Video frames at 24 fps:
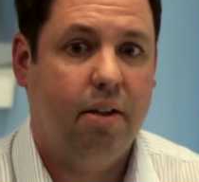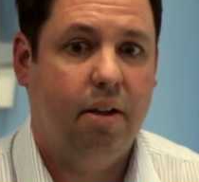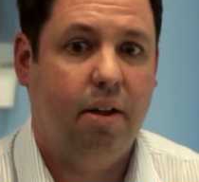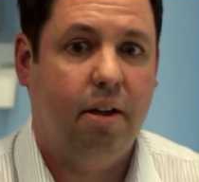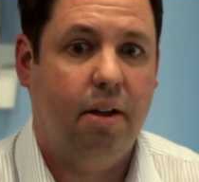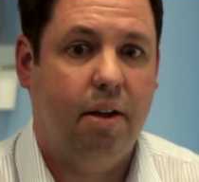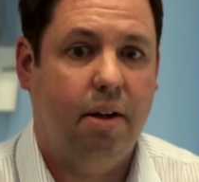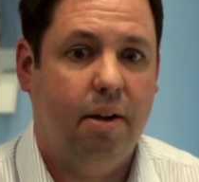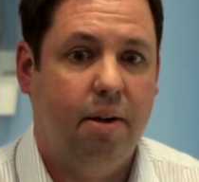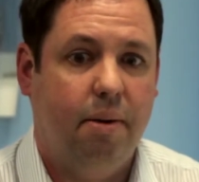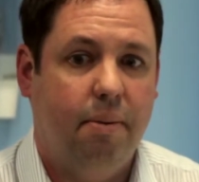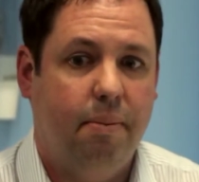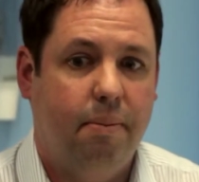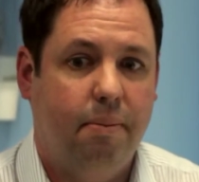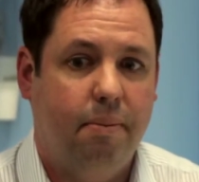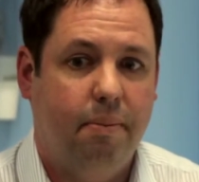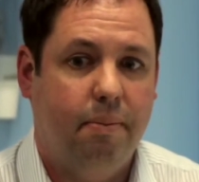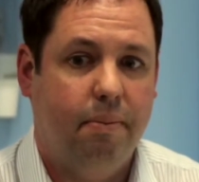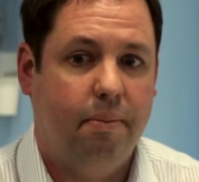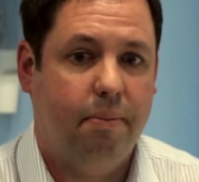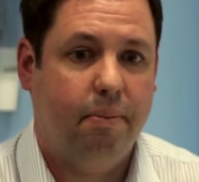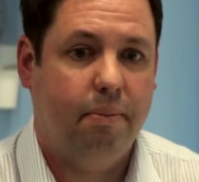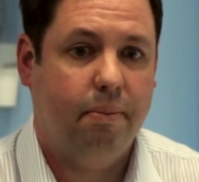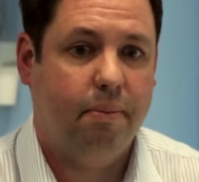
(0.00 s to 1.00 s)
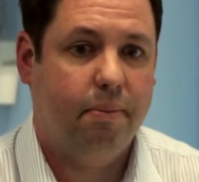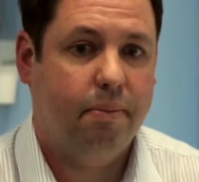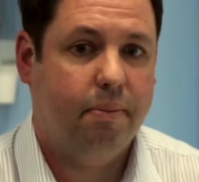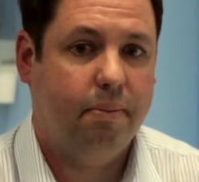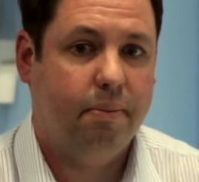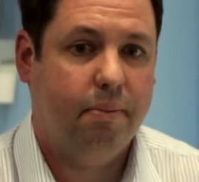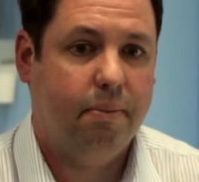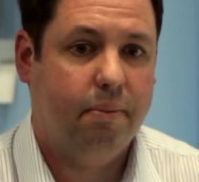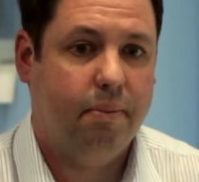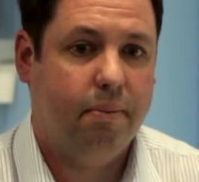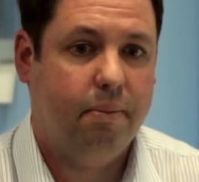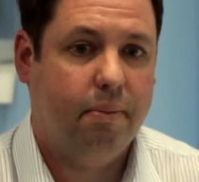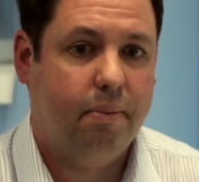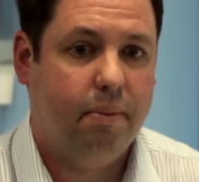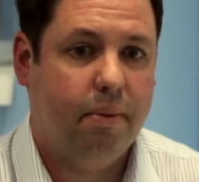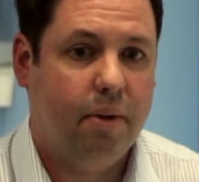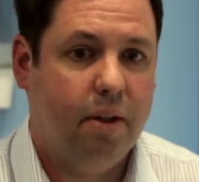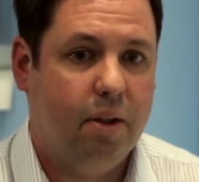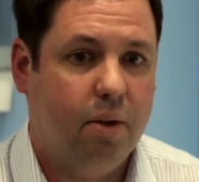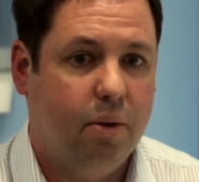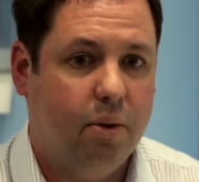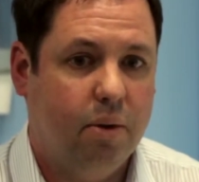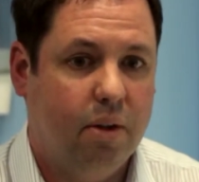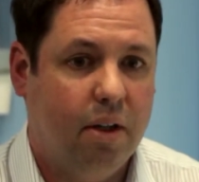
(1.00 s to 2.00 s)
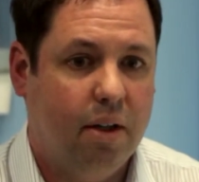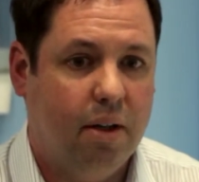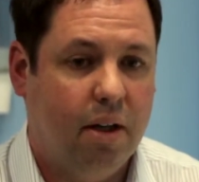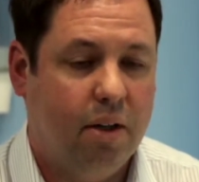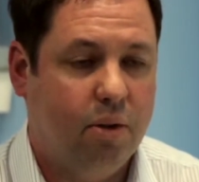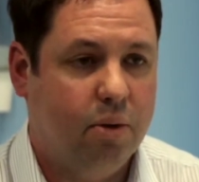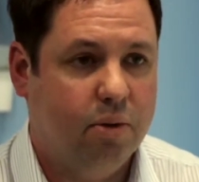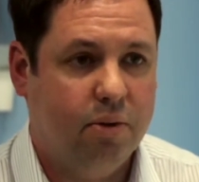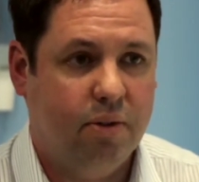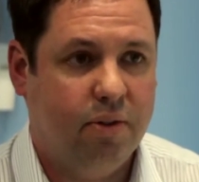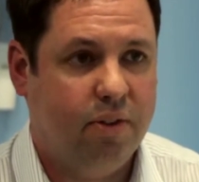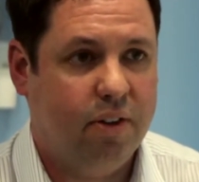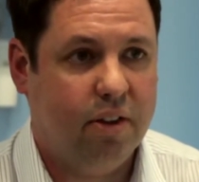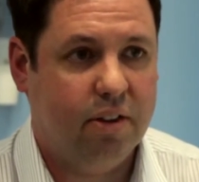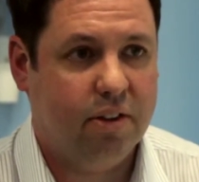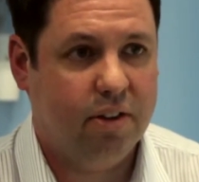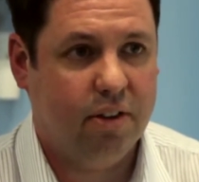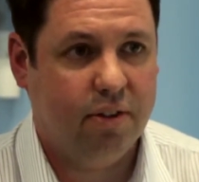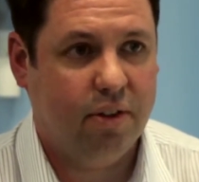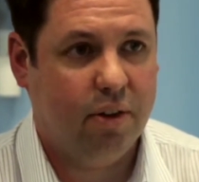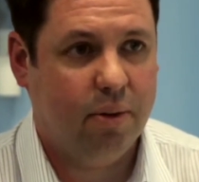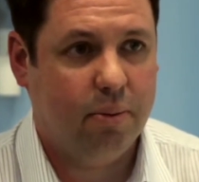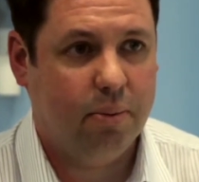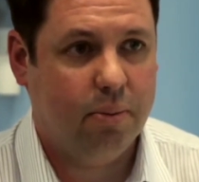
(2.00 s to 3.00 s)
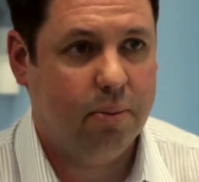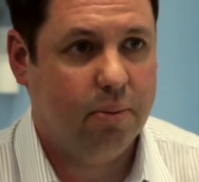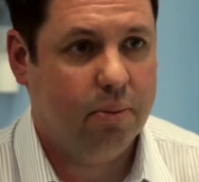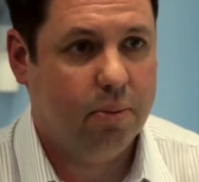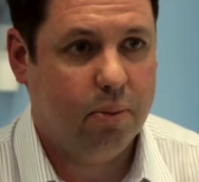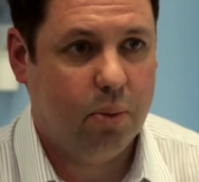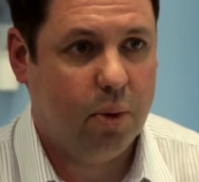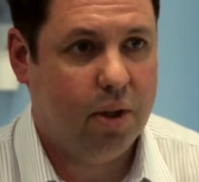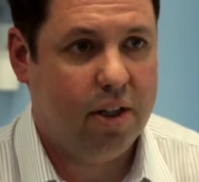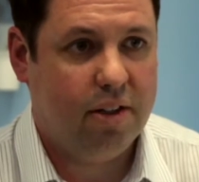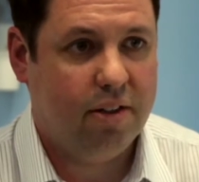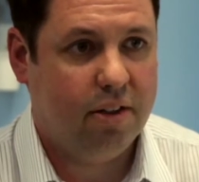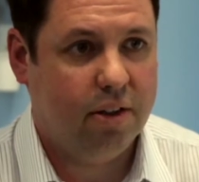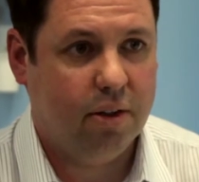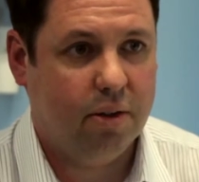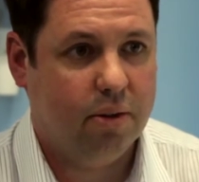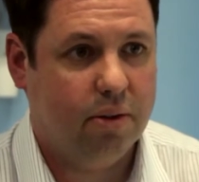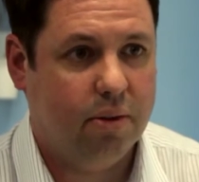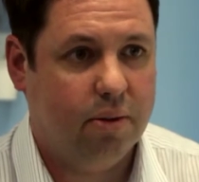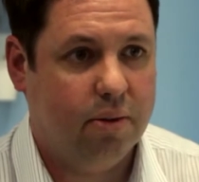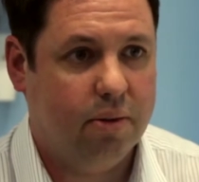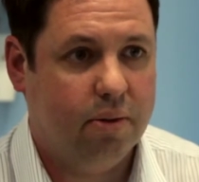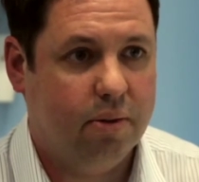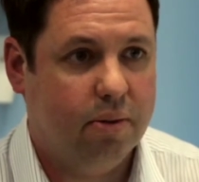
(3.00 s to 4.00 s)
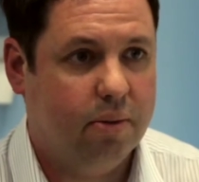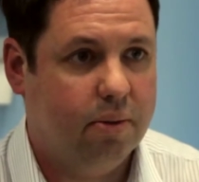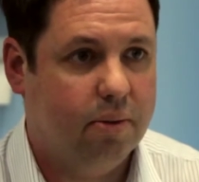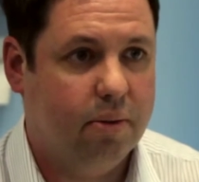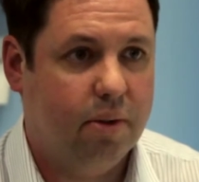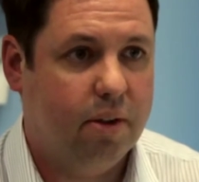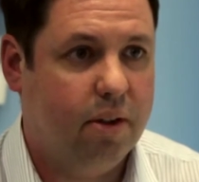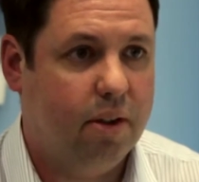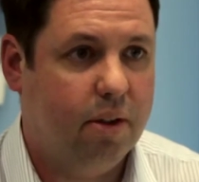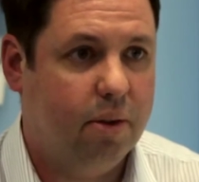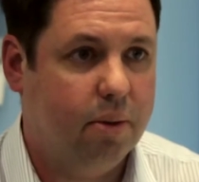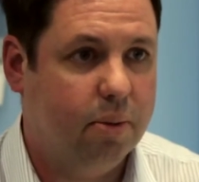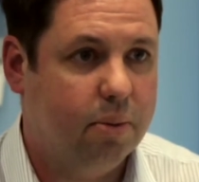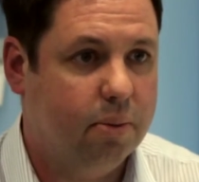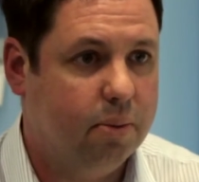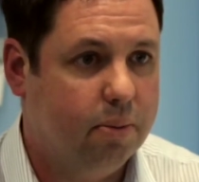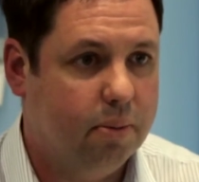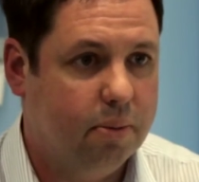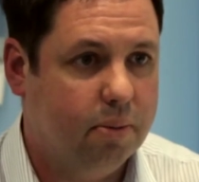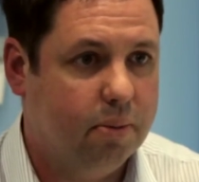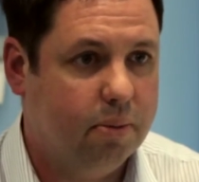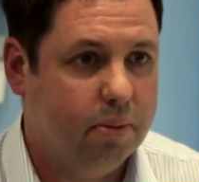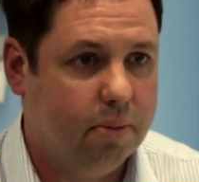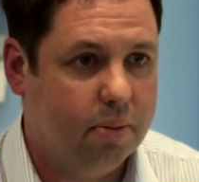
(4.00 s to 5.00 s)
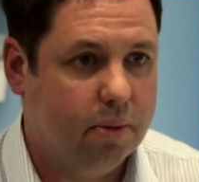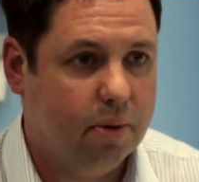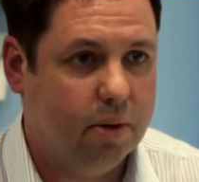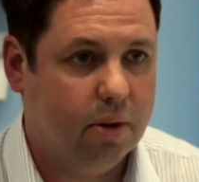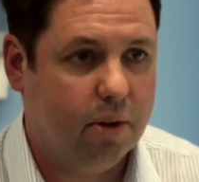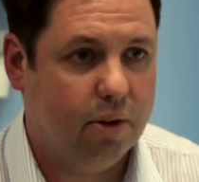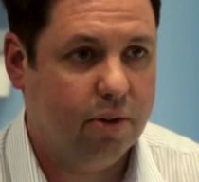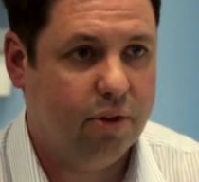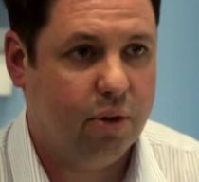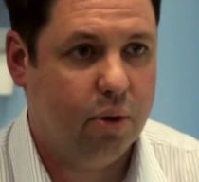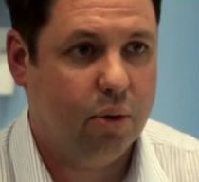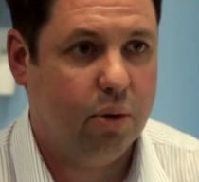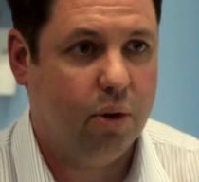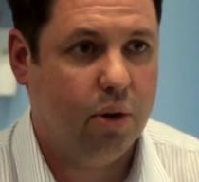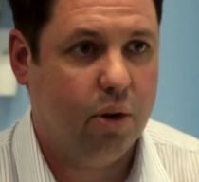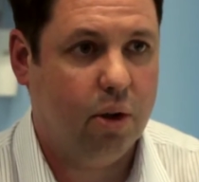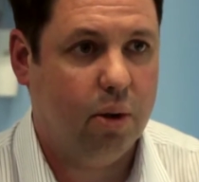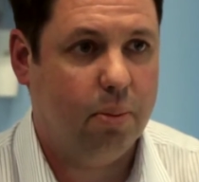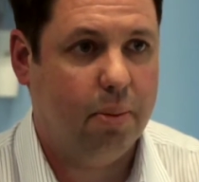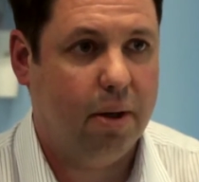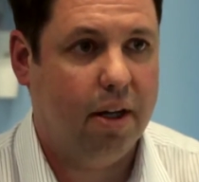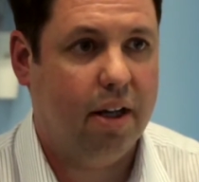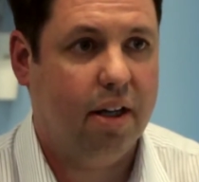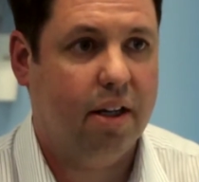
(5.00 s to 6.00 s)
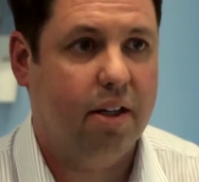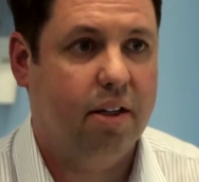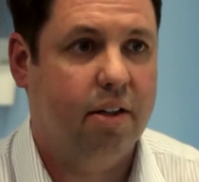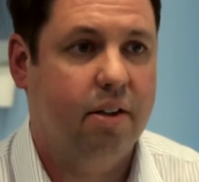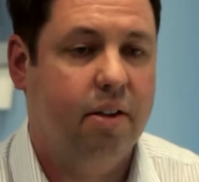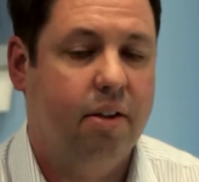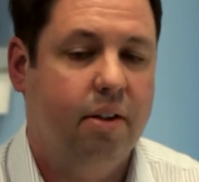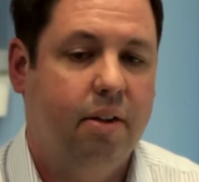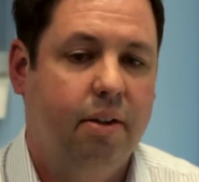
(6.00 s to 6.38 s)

You know, and I don't feel as if I'm waiting on, you know, on a phone call back.